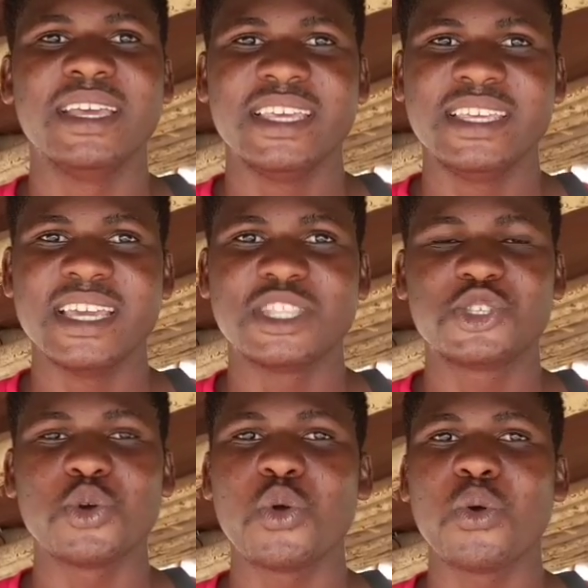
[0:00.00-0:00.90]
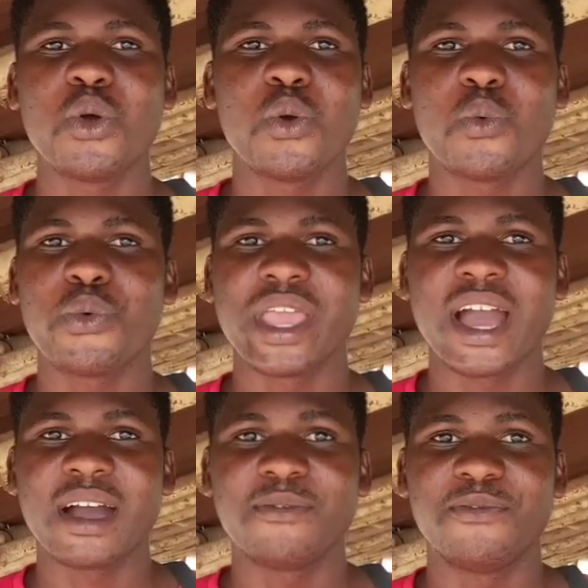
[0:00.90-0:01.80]
yet, so we
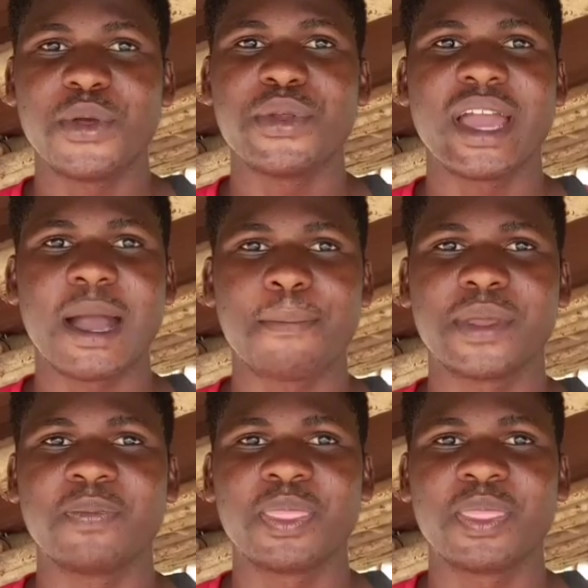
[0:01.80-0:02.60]
are very happy.